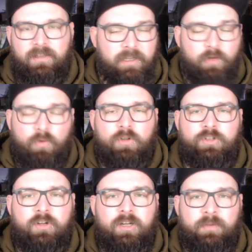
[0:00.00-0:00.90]
They all look
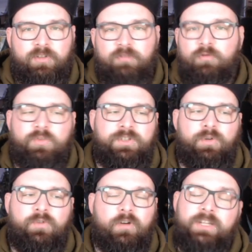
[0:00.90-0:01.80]
shiny because they're all
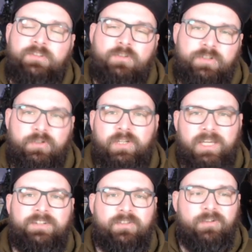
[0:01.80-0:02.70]
silver, and it's not till you
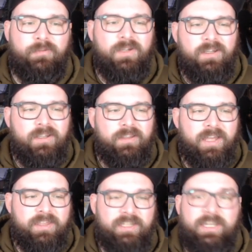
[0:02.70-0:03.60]
get to them
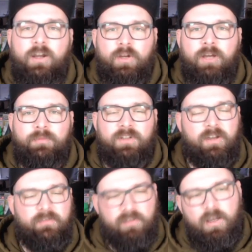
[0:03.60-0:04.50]
that the yellow comes
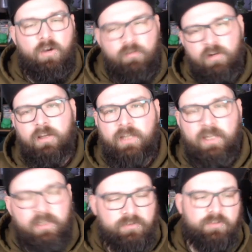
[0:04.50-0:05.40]
alive. You're like, oh right, okay,
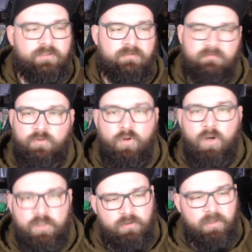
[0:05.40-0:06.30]
it's just not
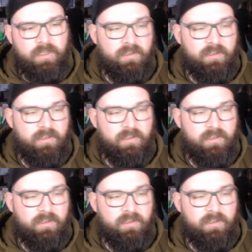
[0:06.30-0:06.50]
as shiny.